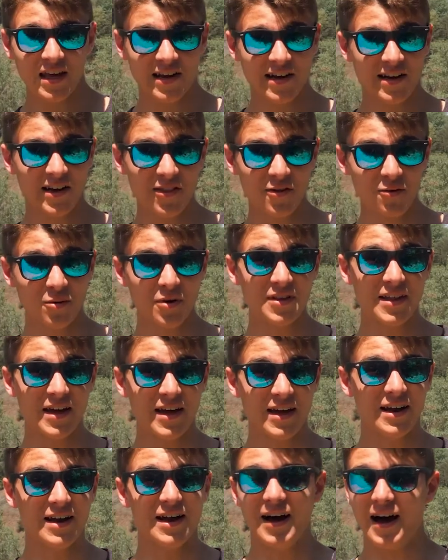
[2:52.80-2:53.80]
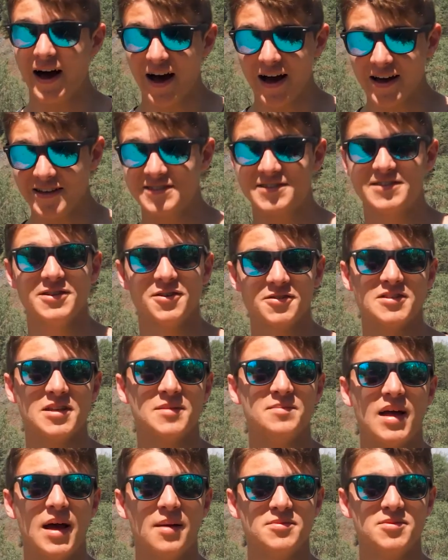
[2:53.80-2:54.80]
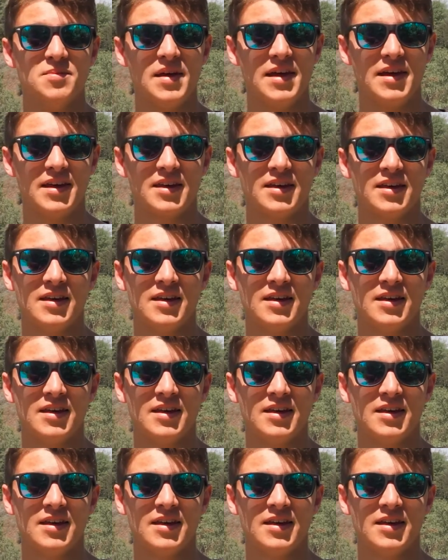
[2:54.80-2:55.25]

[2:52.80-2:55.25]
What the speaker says: And another one that I still sometimes make